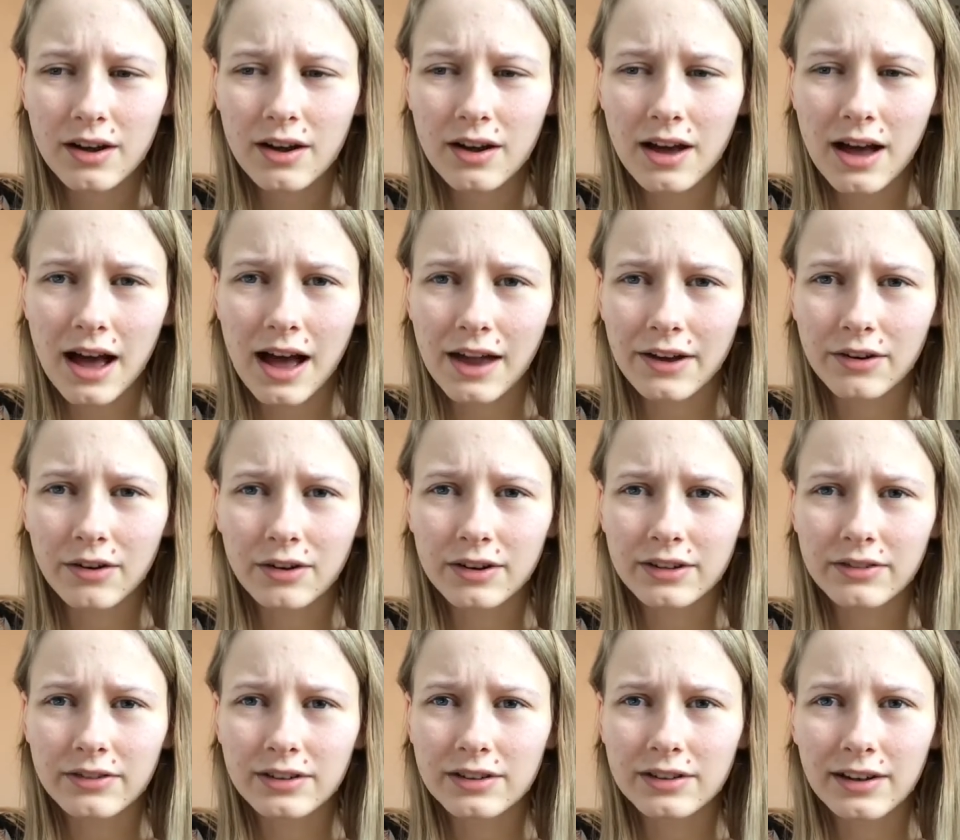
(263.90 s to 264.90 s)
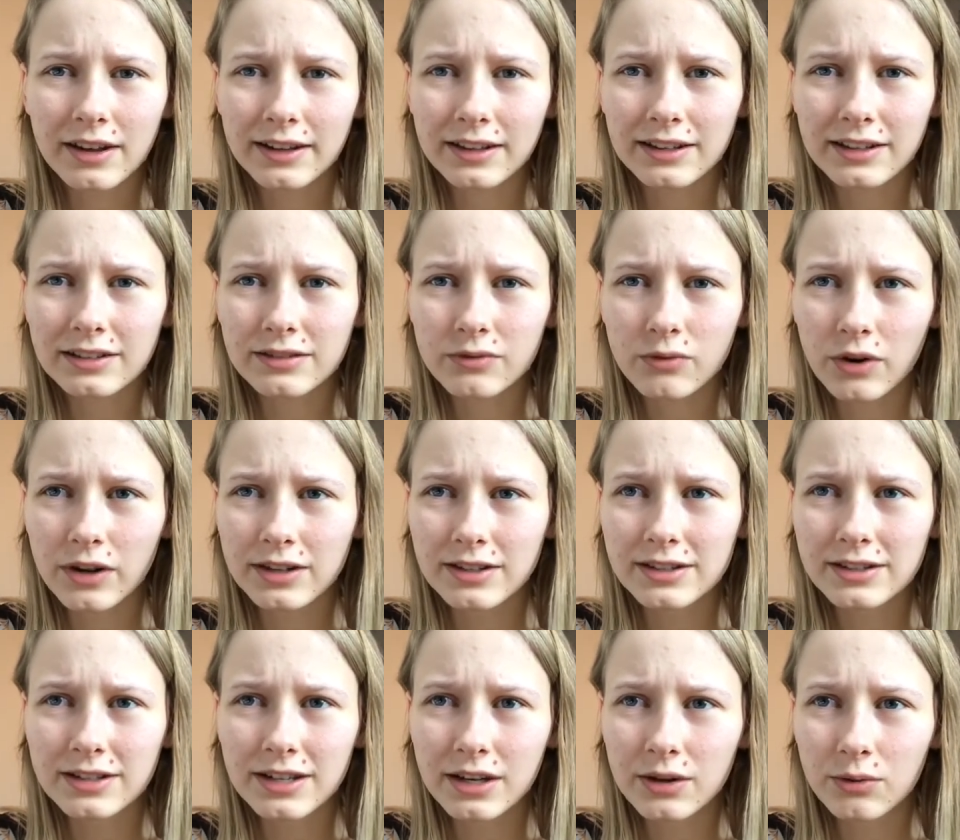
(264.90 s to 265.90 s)
and not even like his friends
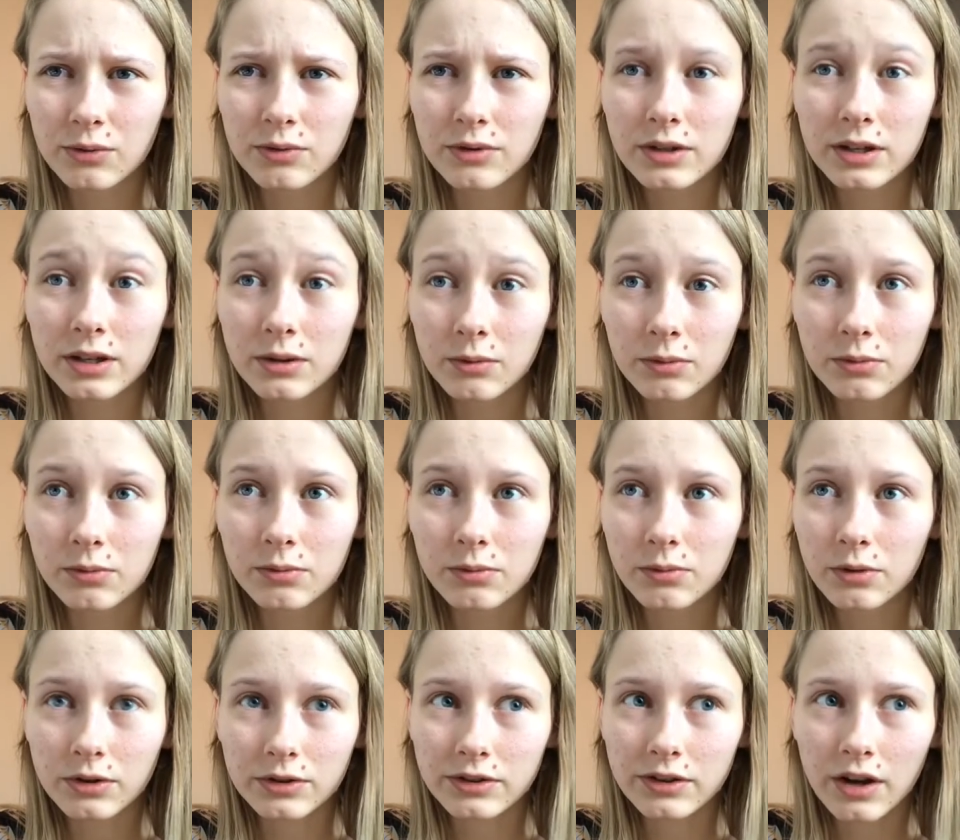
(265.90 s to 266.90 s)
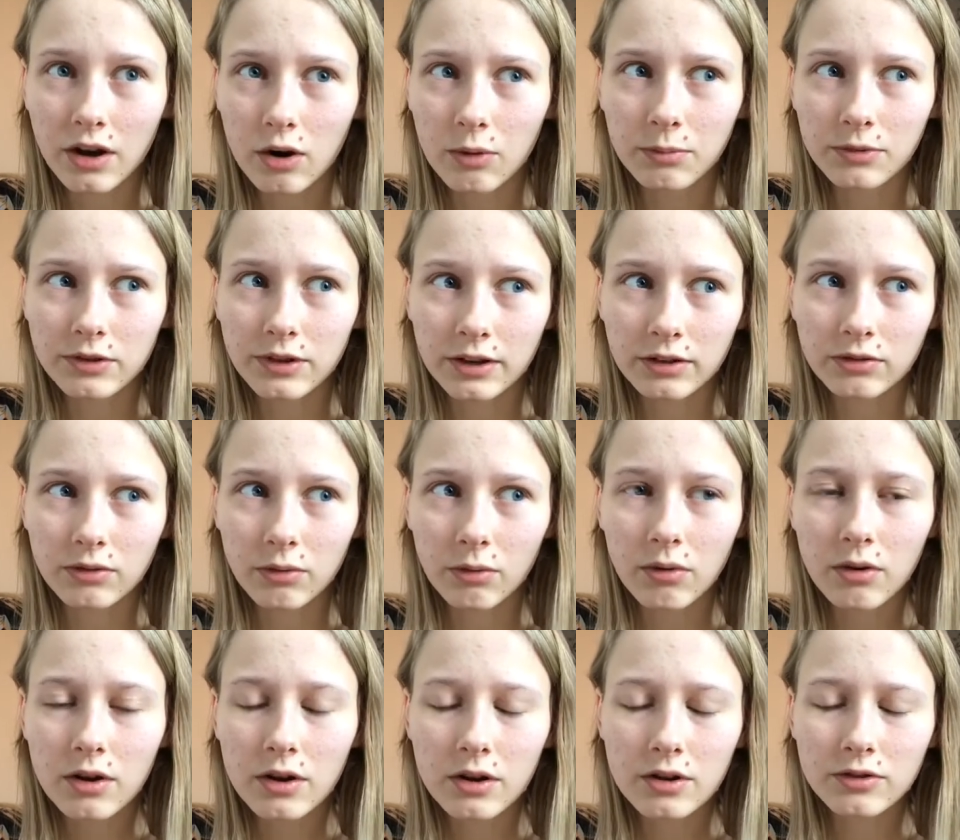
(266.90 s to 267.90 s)
knew he was a homosexual.
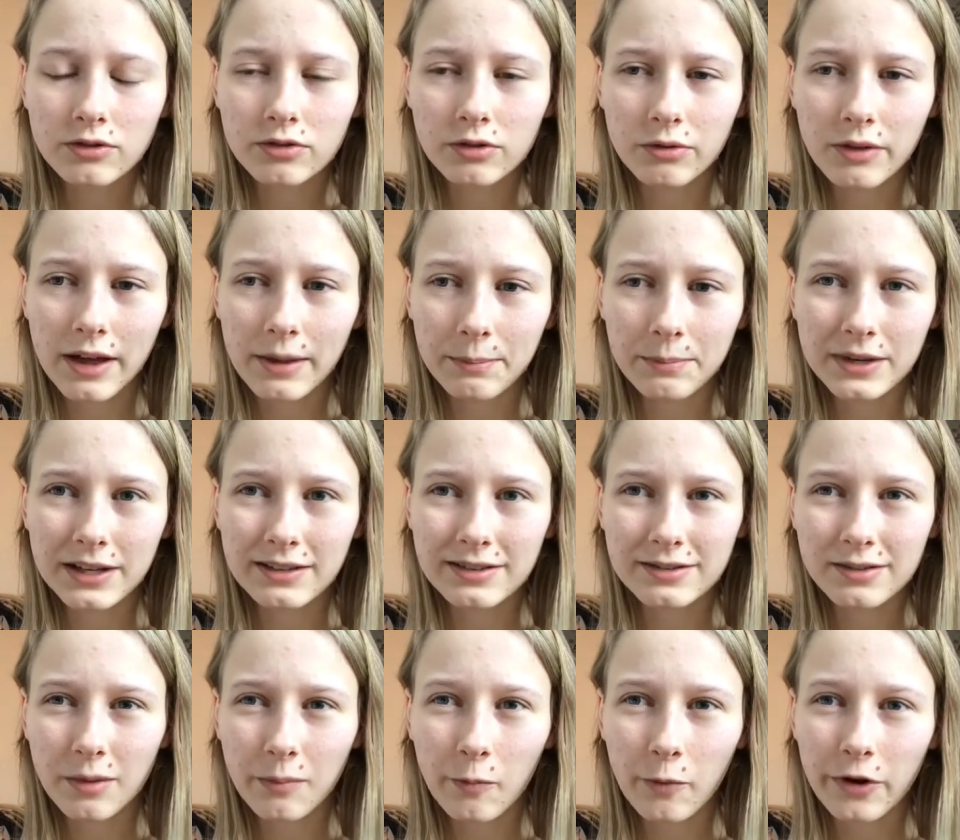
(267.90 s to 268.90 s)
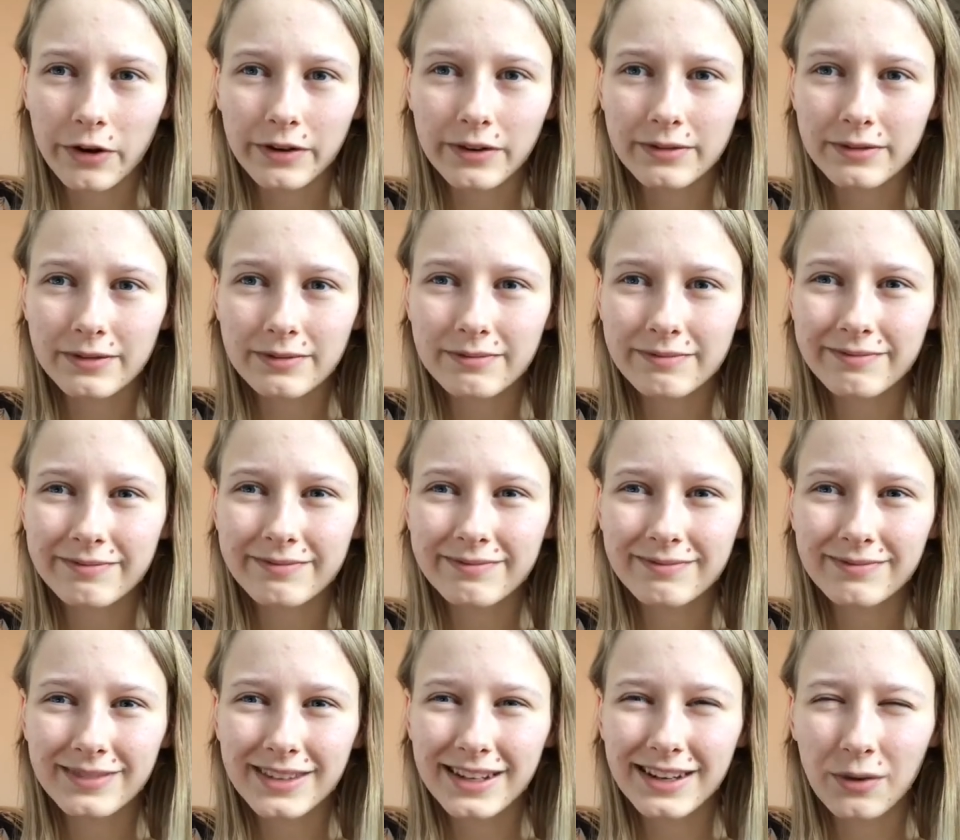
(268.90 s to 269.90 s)
So that means someone,
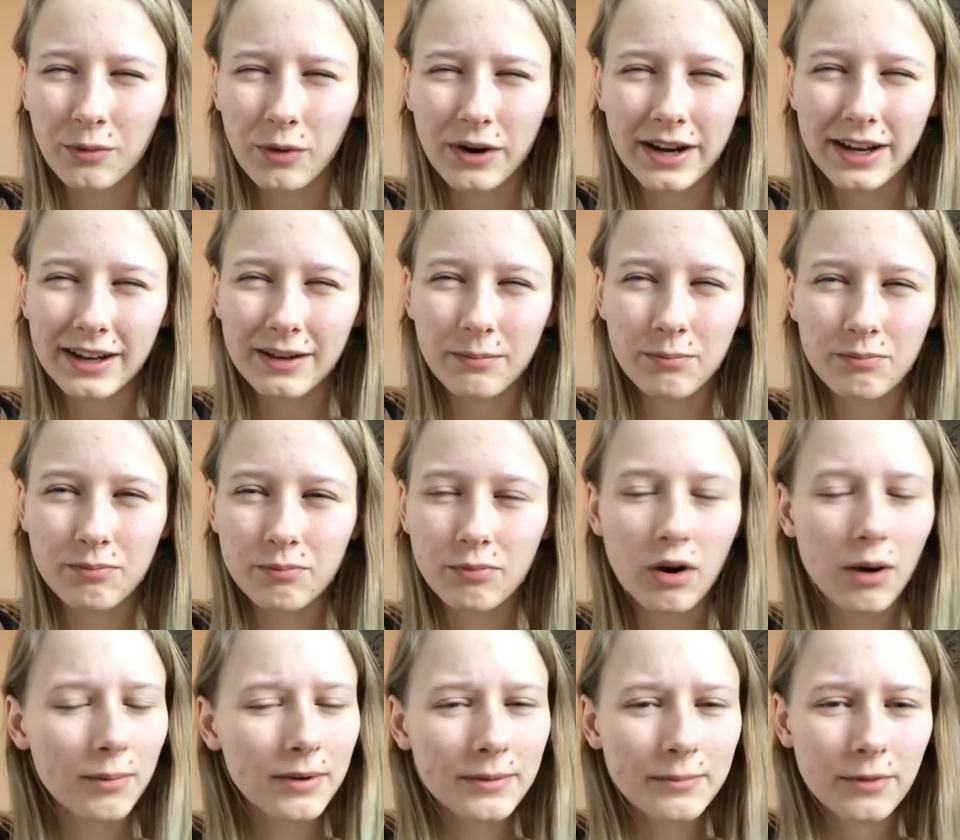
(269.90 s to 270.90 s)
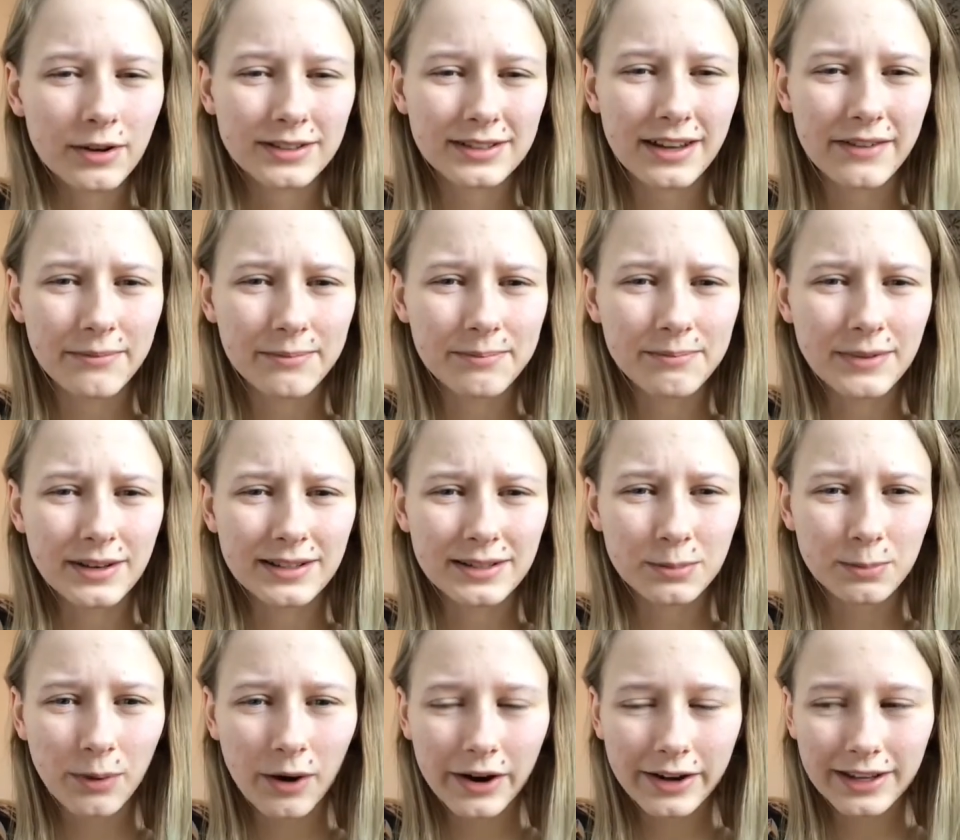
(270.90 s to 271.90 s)
in a way, probably must have been
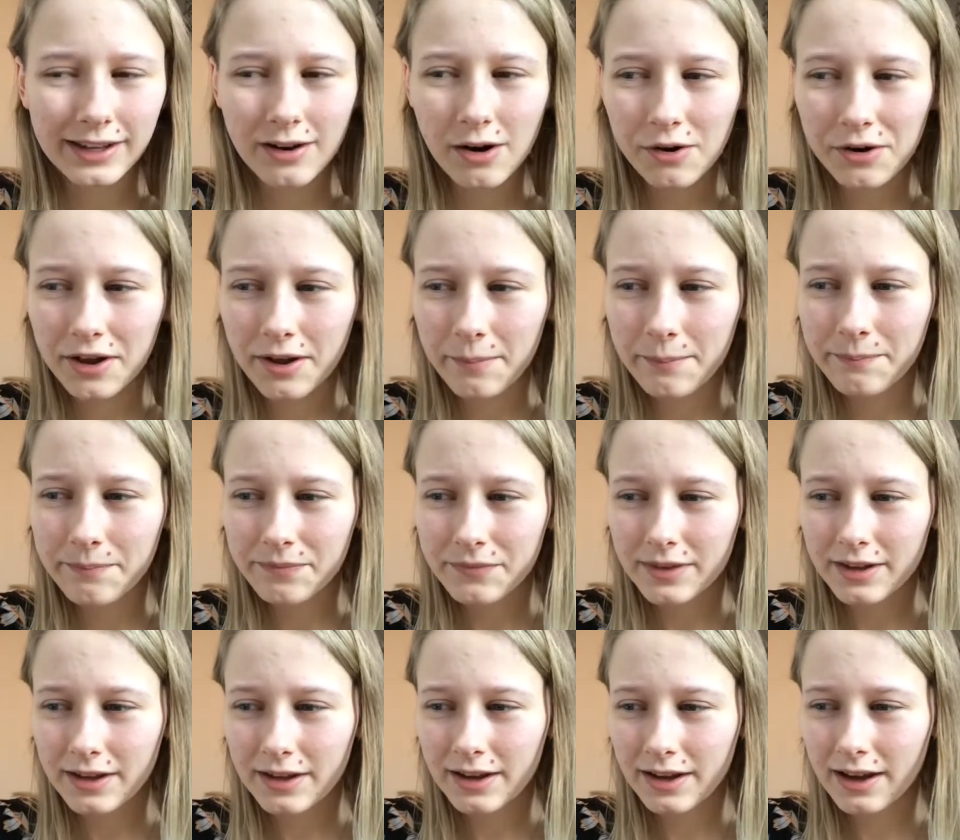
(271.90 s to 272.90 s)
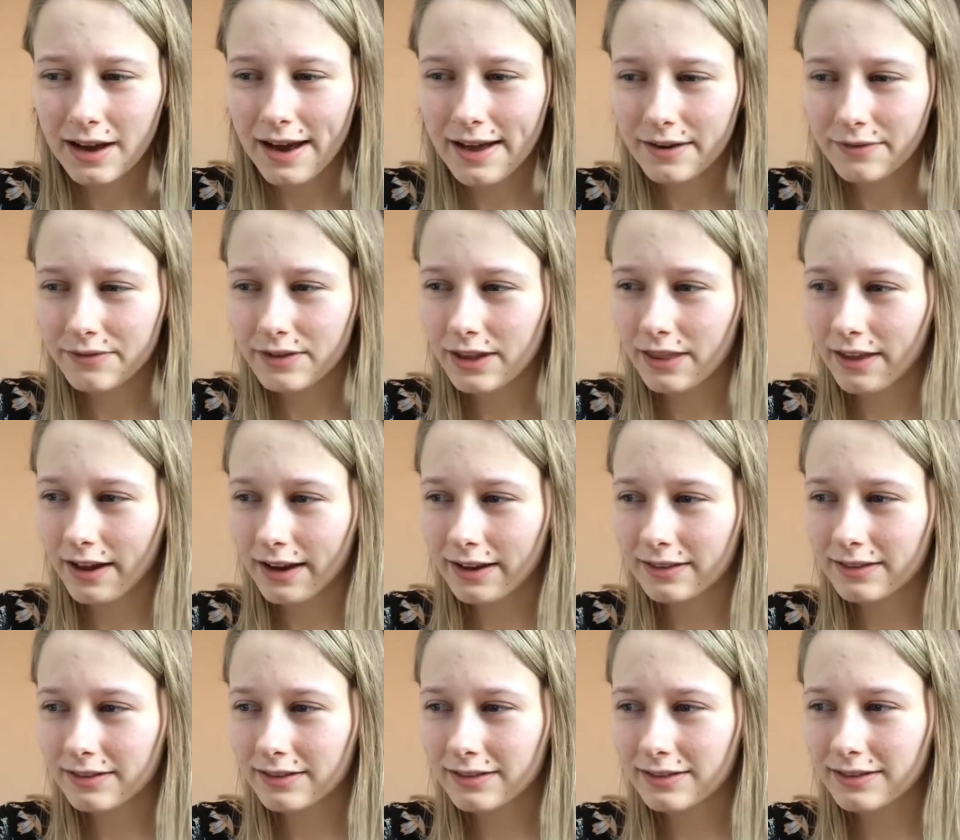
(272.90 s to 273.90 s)
spying on him. And I feel like
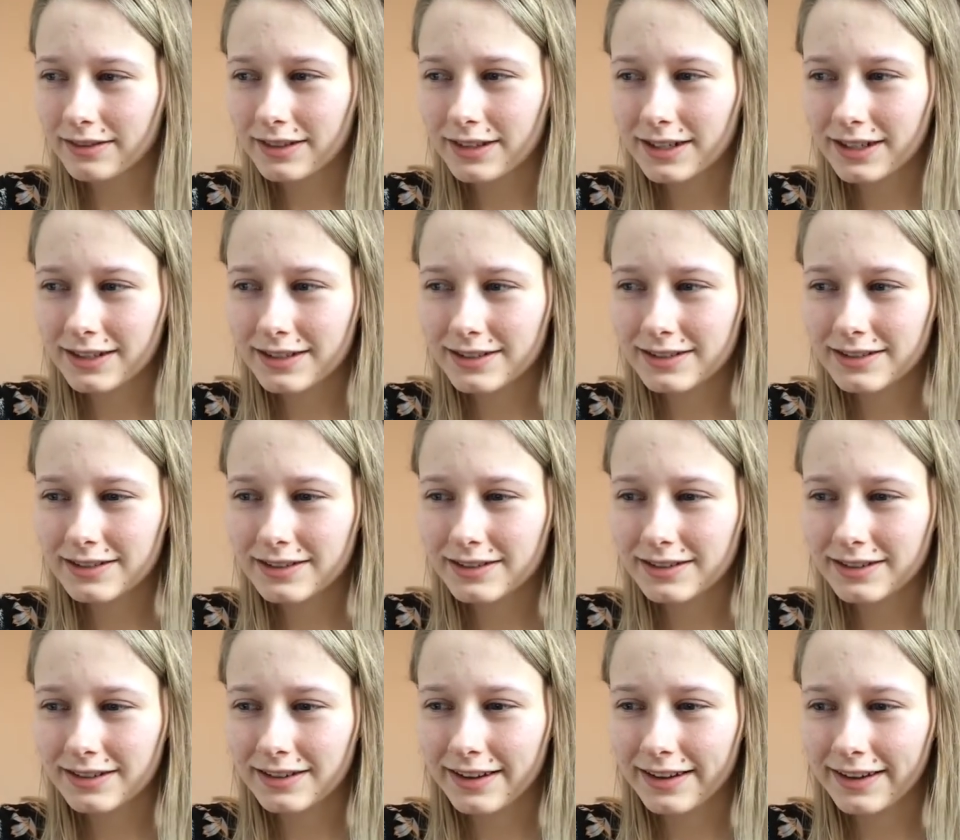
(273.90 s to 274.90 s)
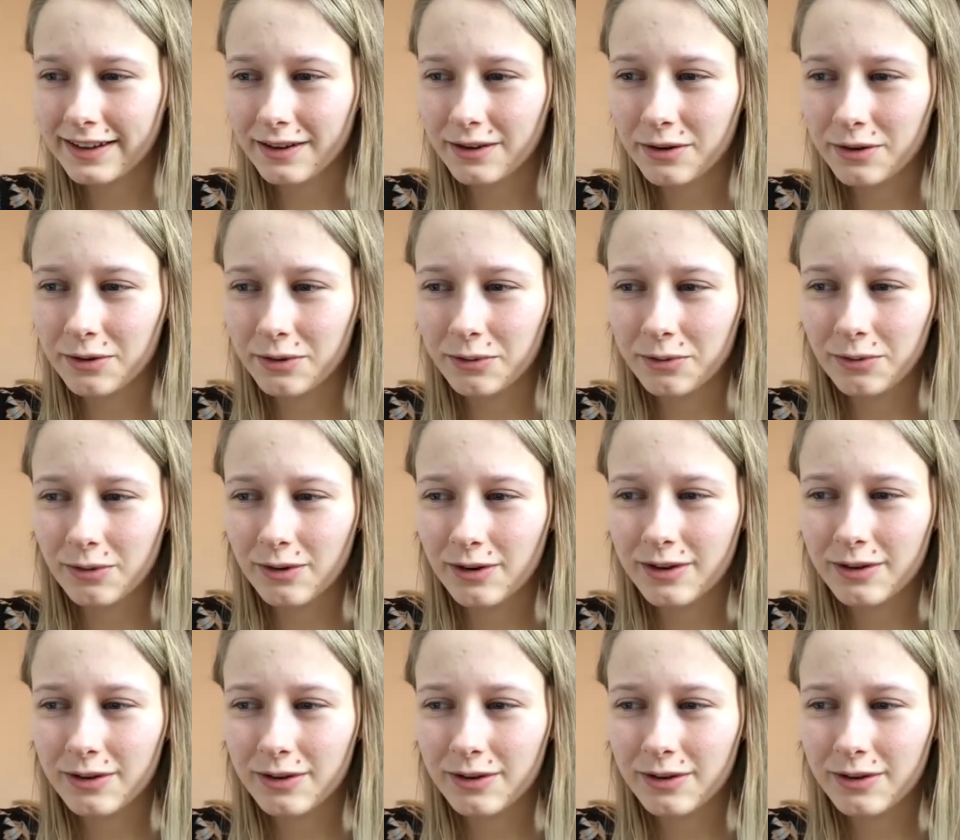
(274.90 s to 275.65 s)
it's like a whole